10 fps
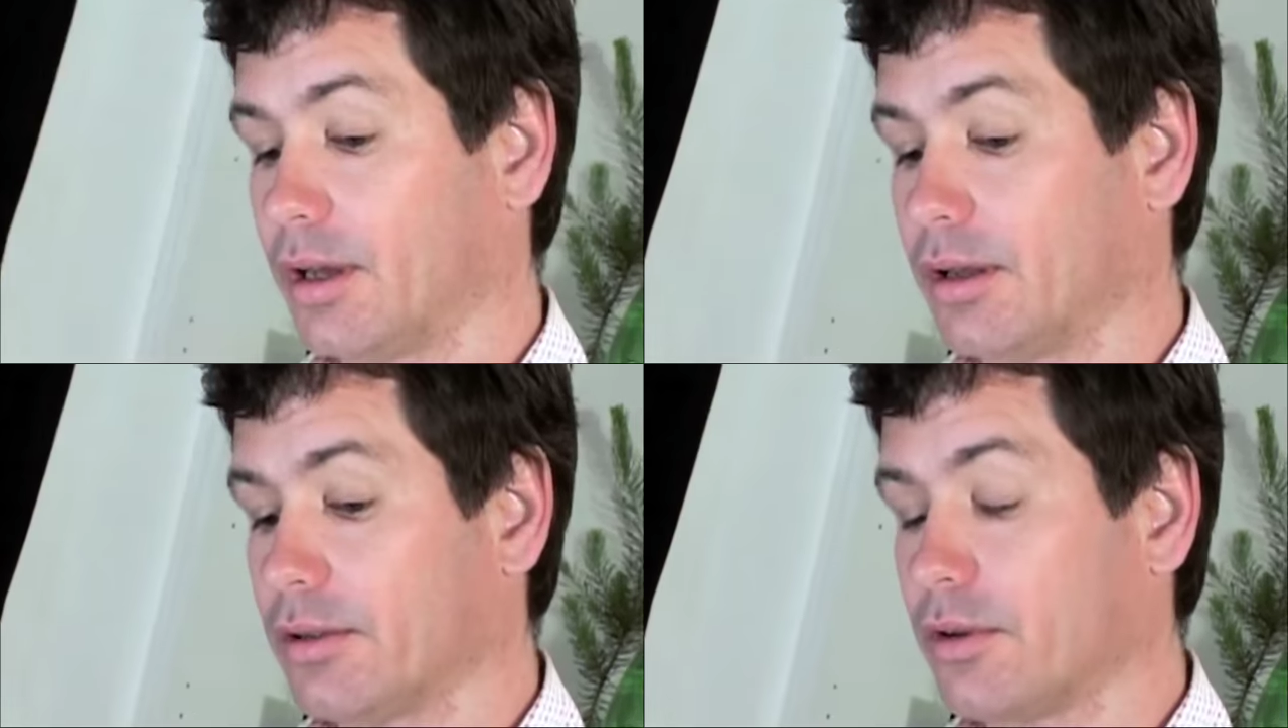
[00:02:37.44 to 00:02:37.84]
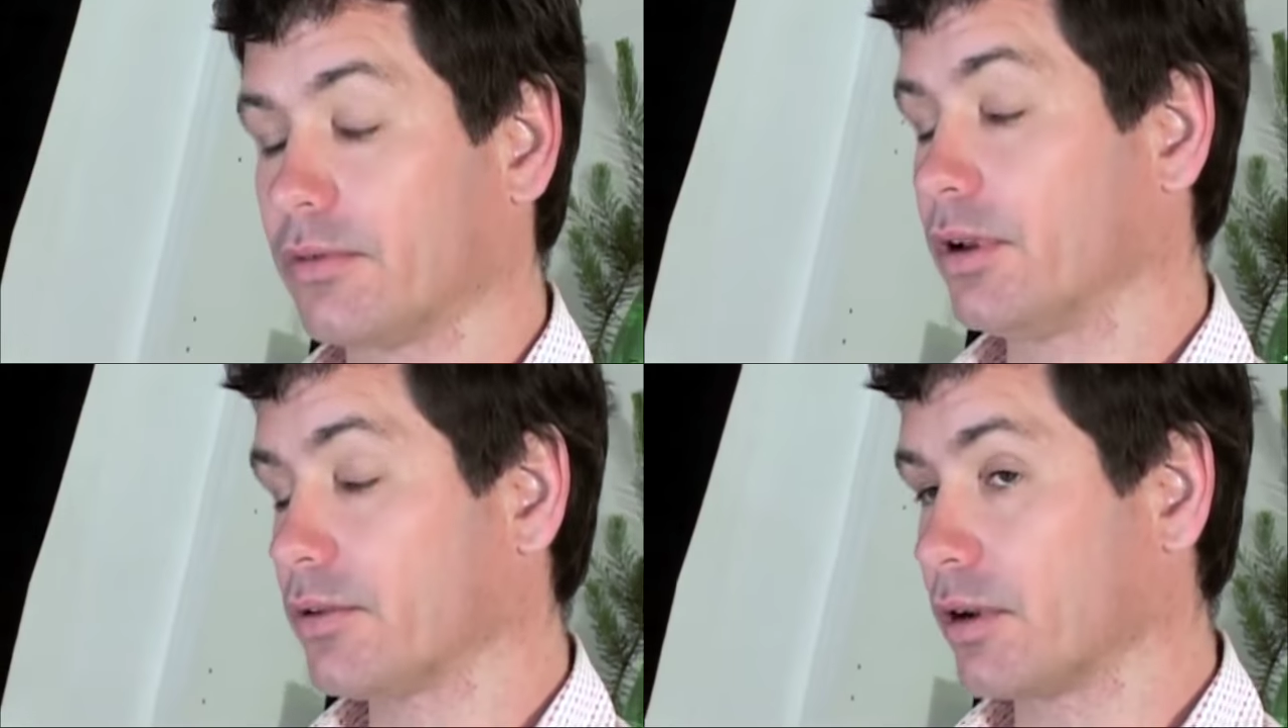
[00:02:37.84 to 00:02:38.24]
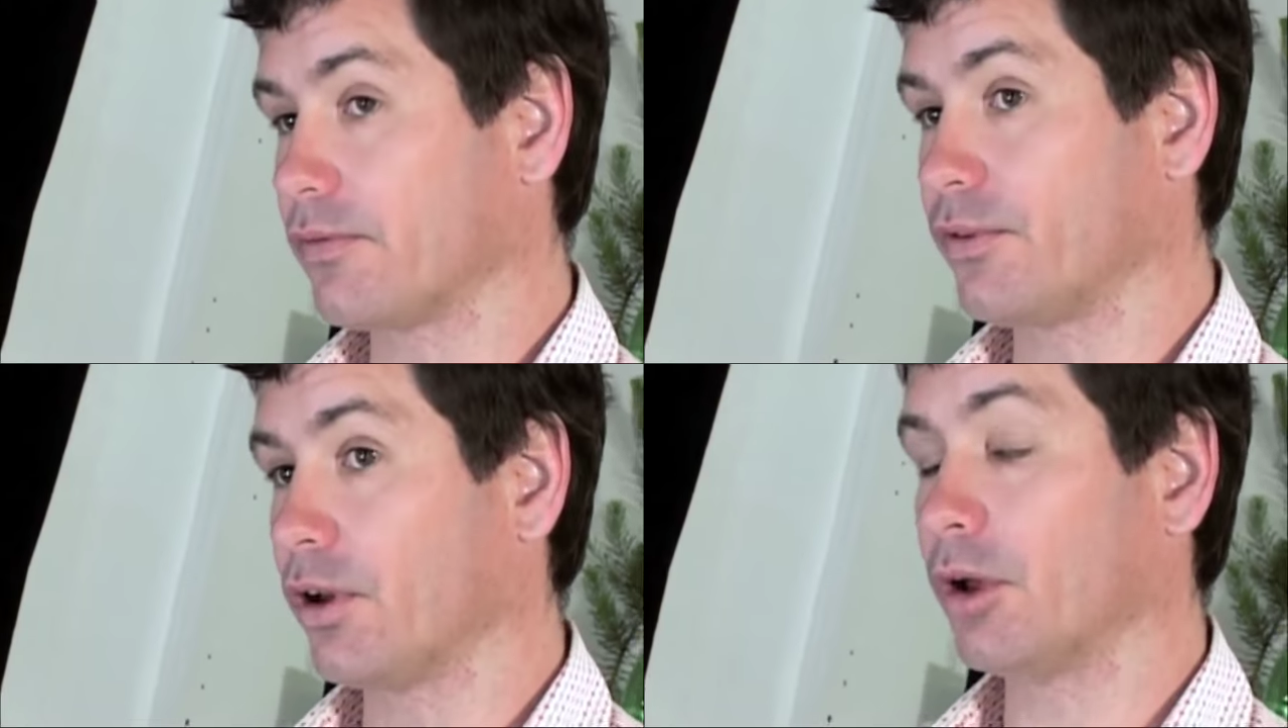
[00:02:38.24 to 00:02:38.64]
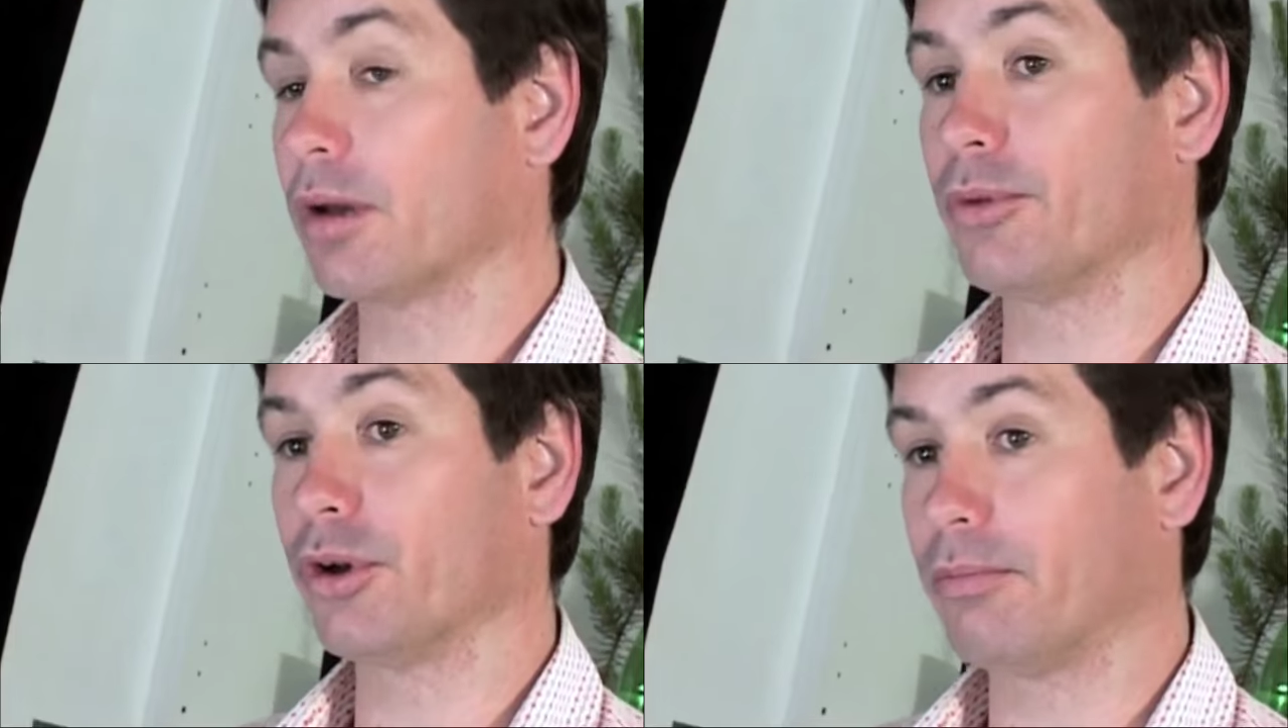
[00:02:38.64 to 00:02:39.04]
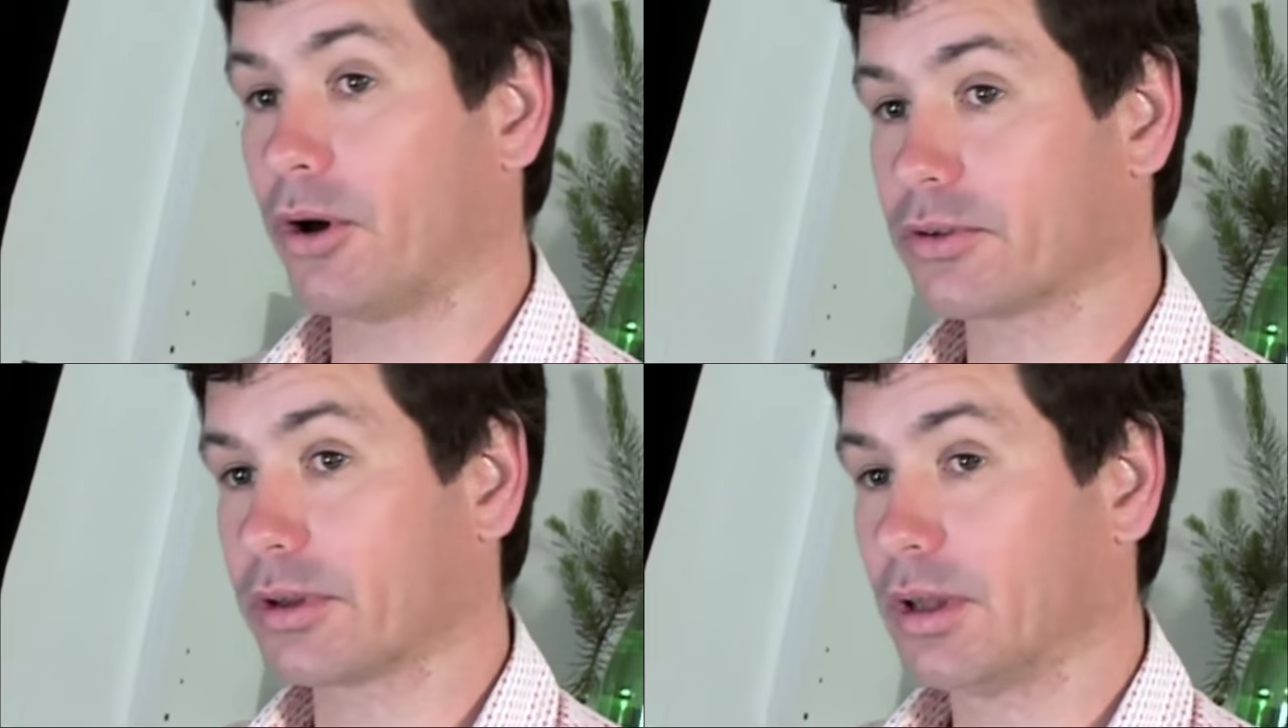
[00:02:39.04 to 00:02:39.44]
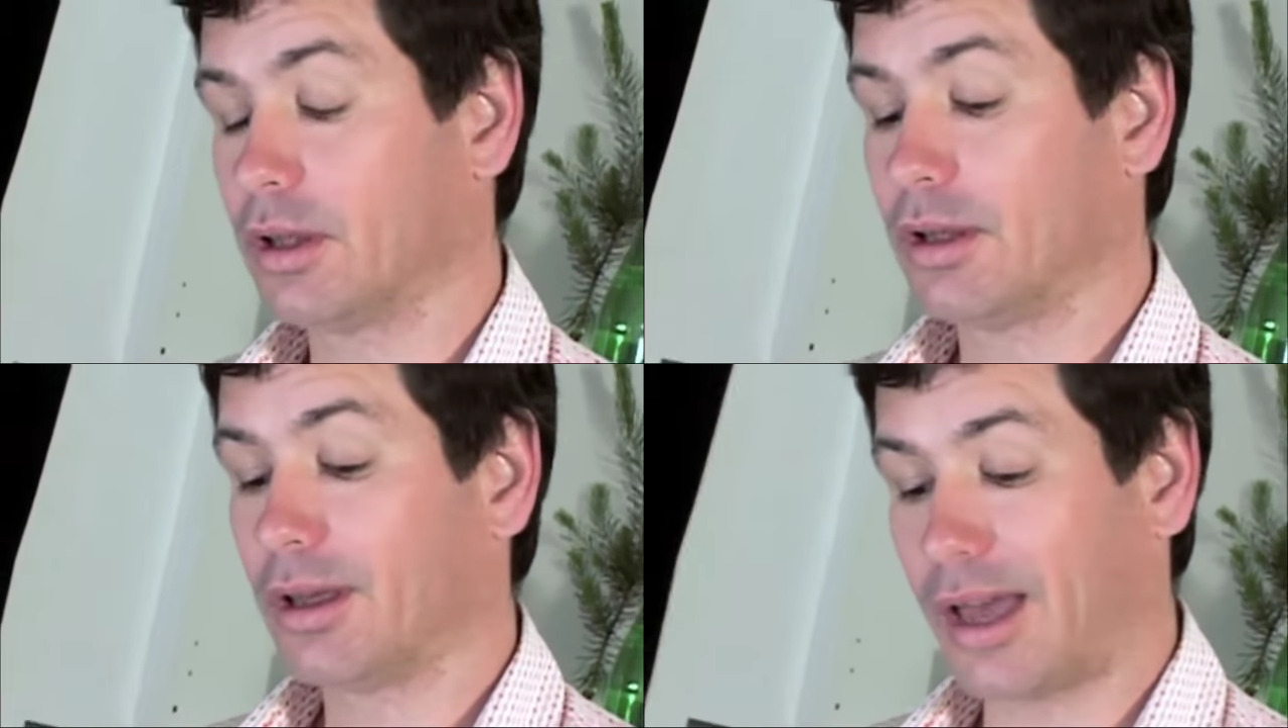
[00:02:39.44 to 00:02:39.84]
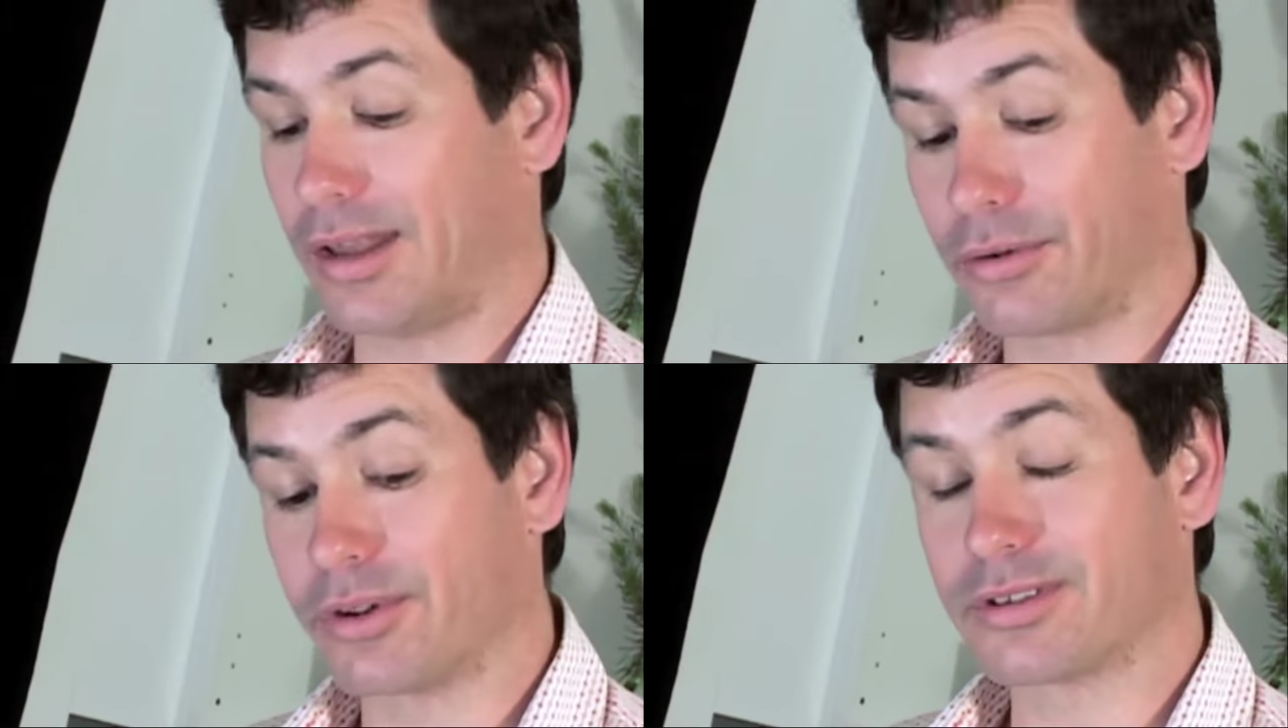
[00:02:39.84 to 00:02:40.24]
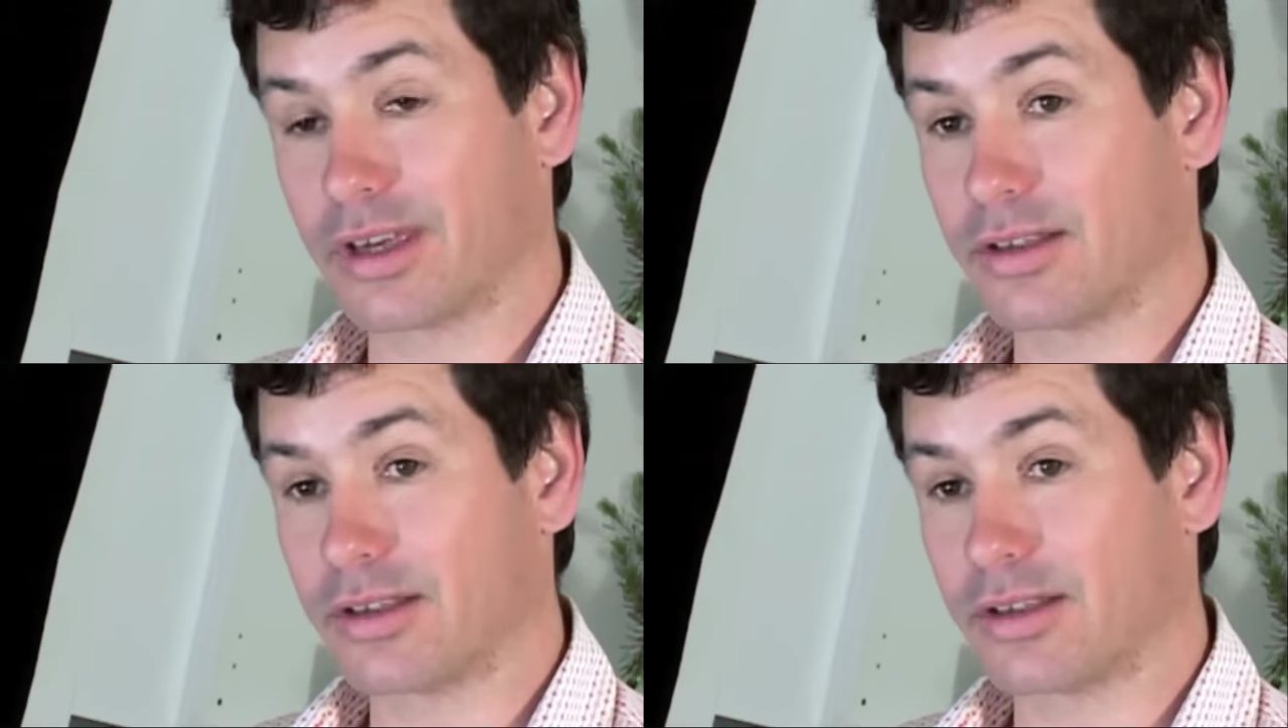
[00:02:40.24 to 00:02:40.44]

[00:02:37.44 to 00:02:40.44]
a firm like a Bourbosque. And they're in